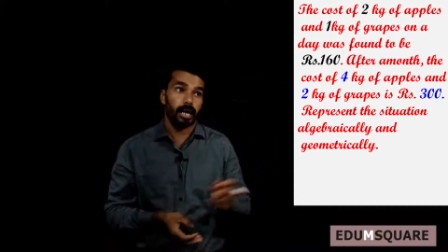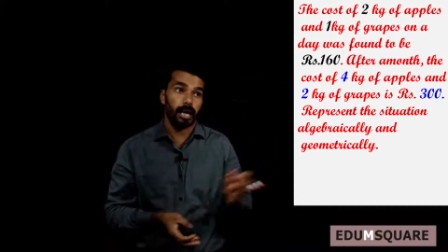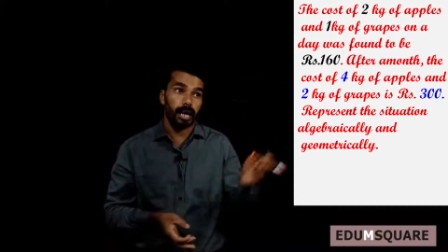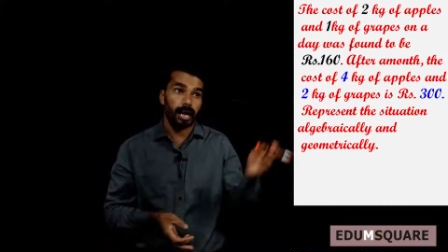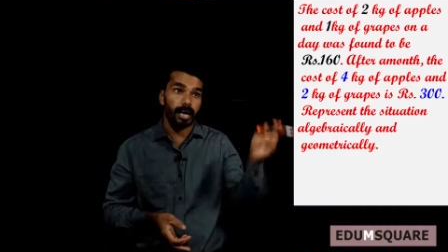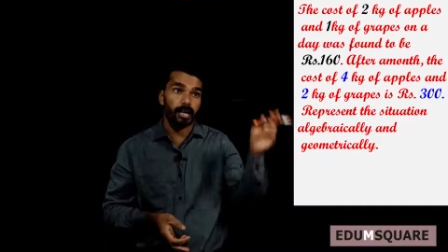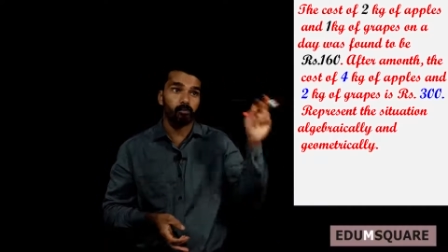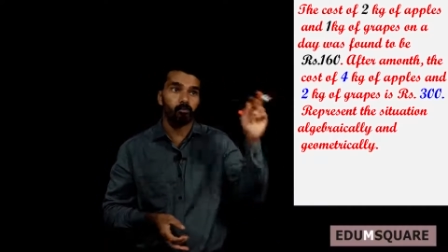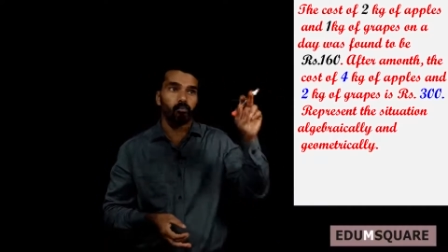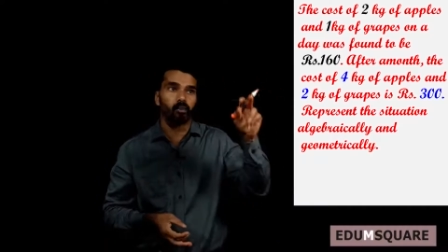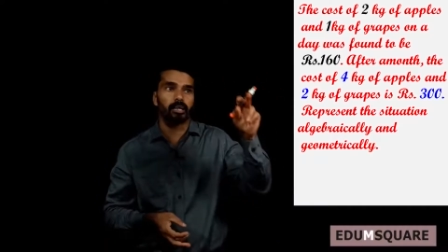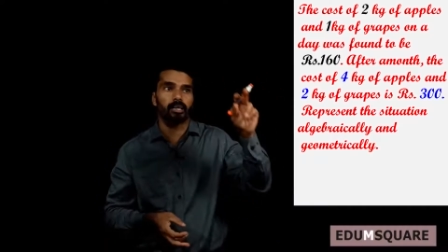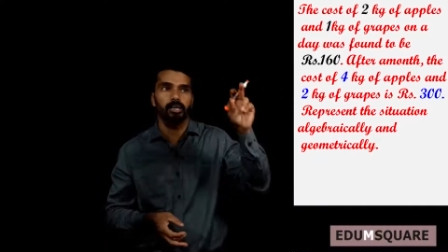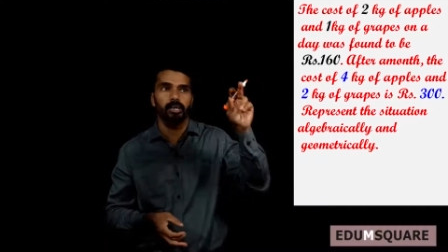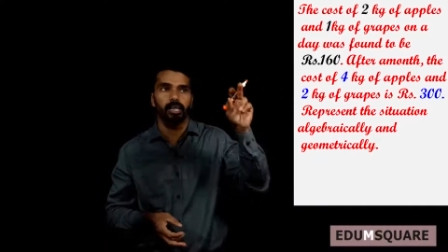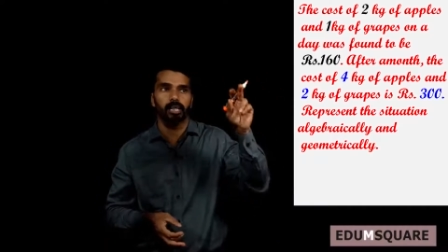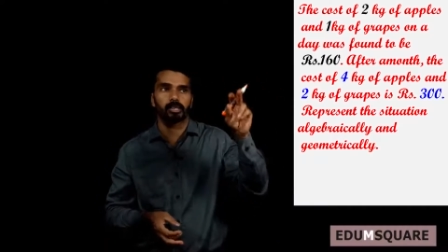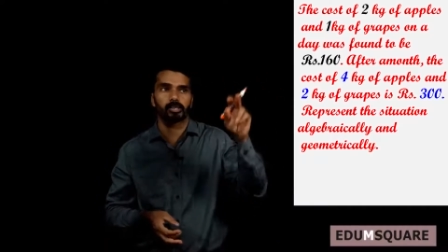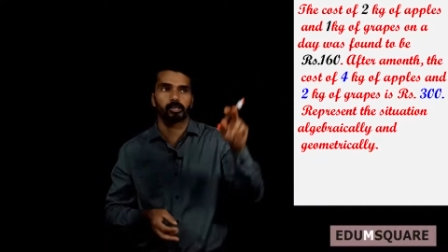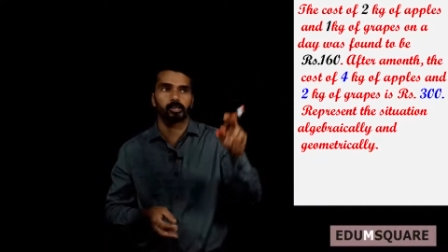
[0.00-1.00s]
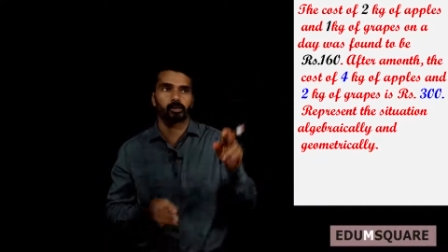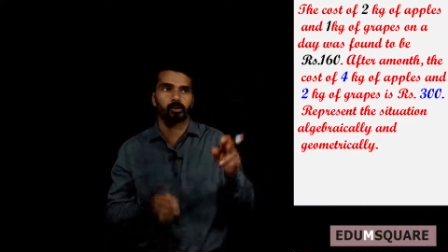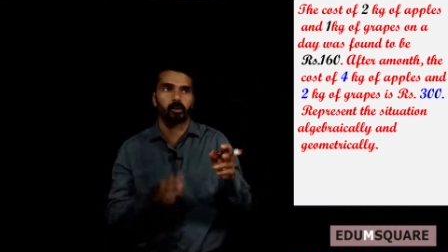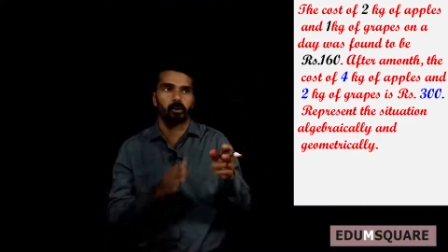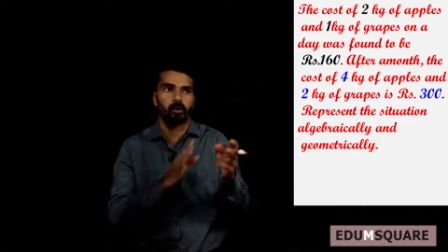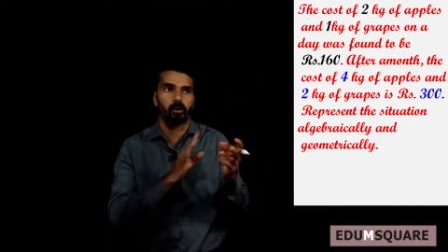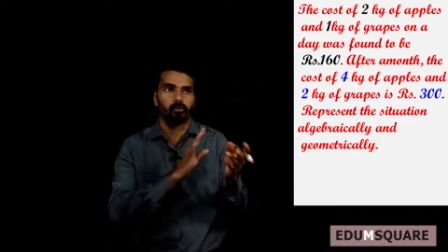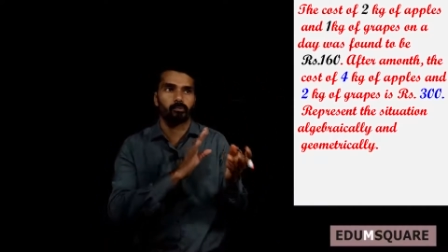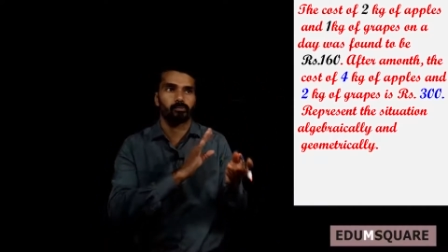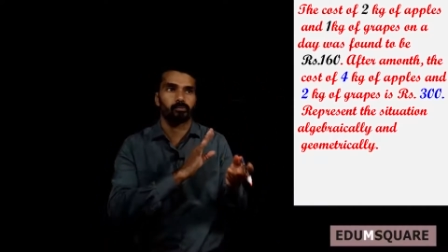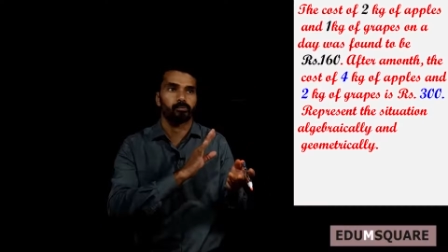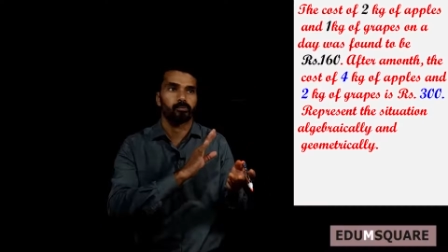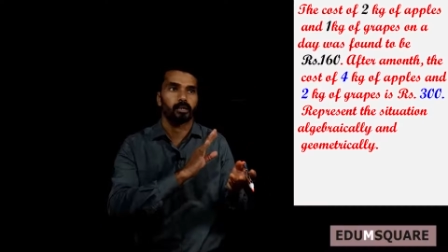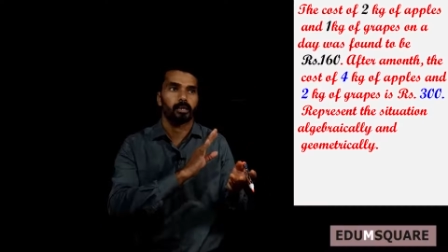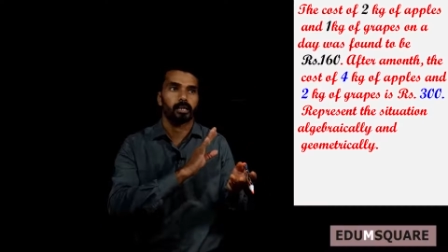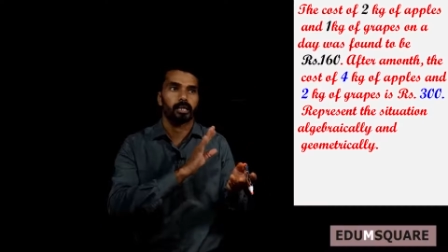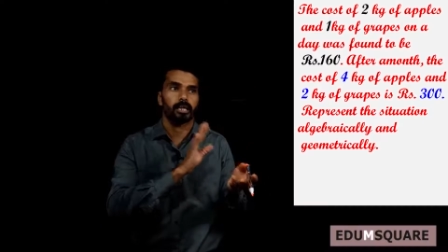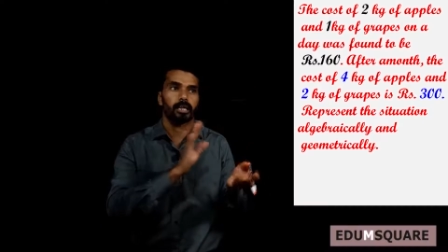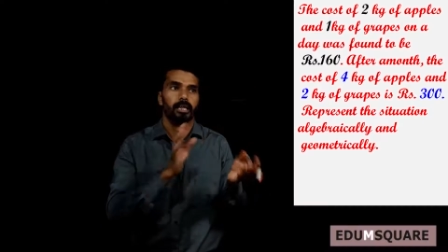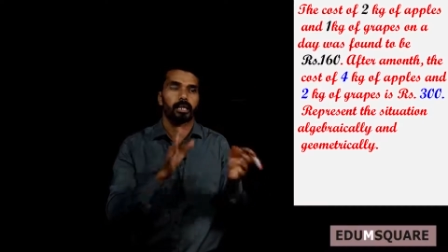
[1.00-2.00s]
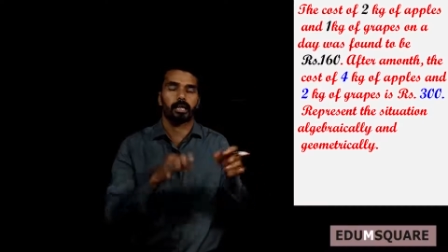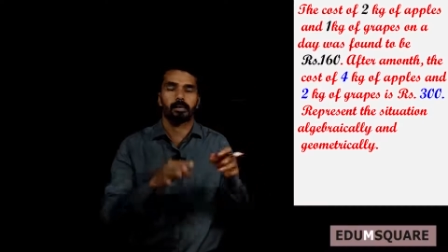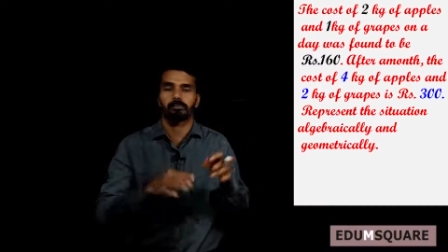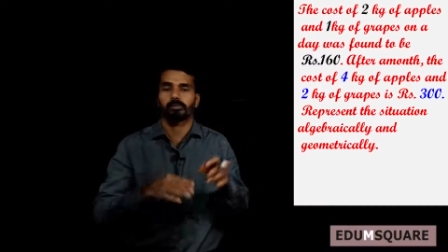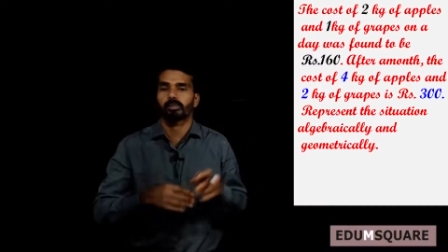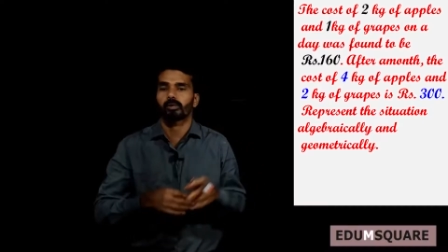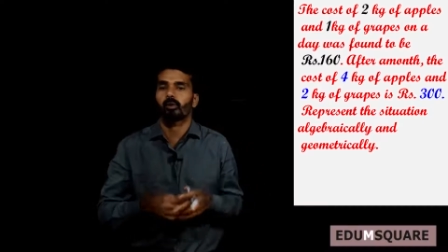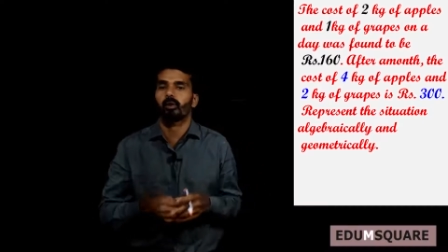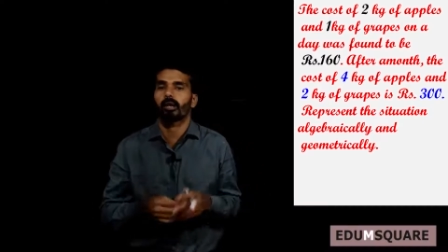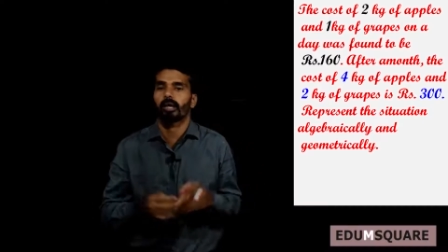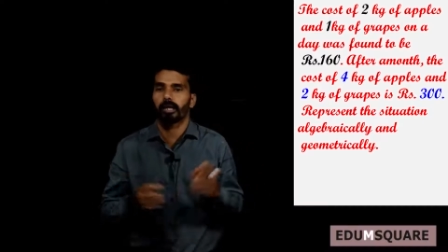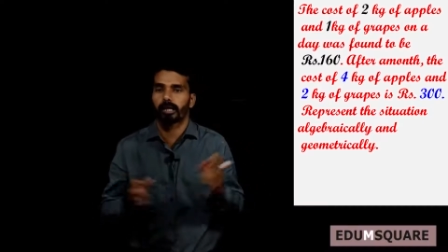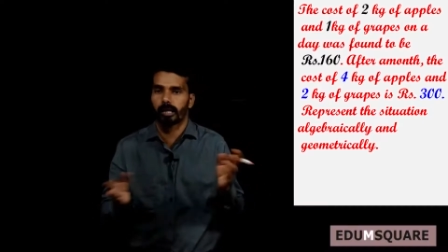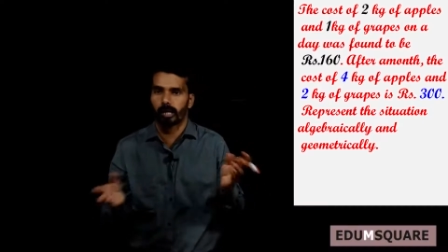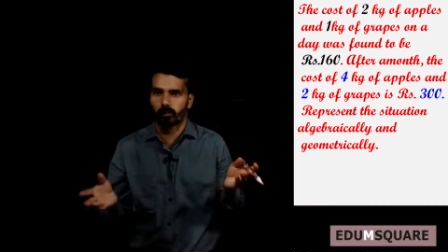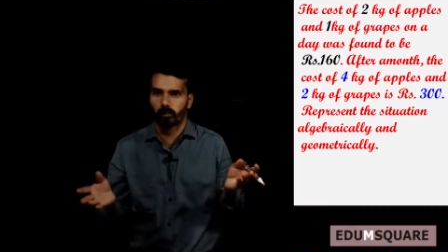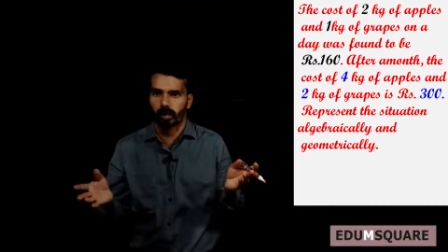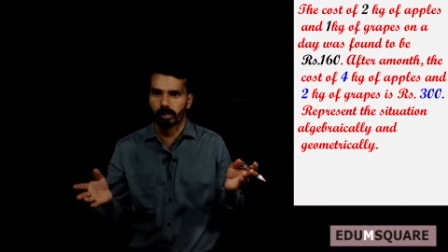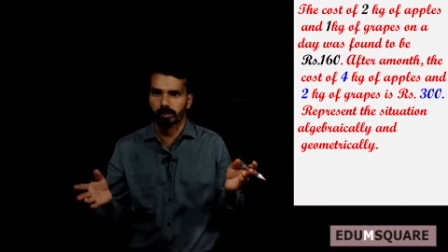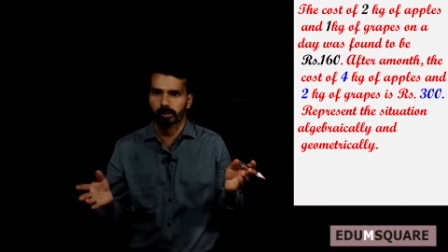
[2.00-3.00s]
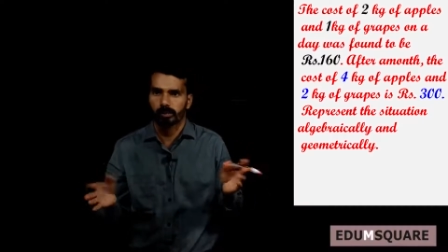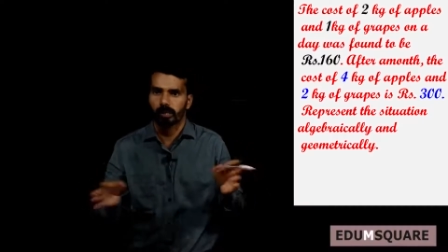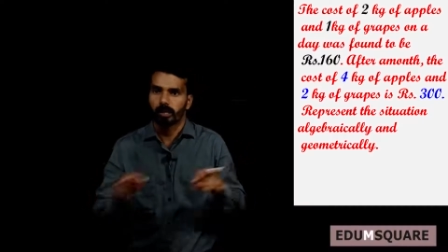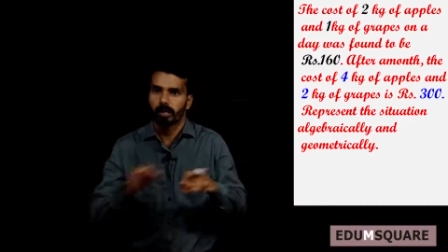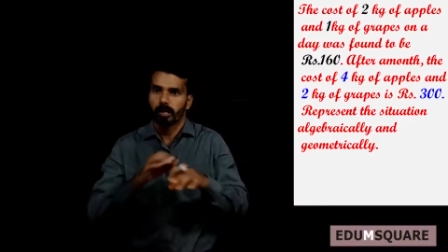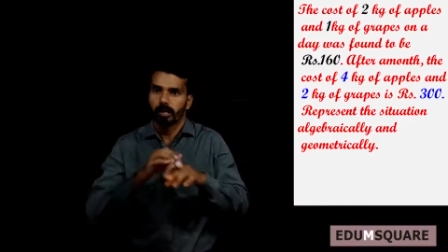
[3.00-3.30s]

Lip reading: and 1 kg of grapes on a day was.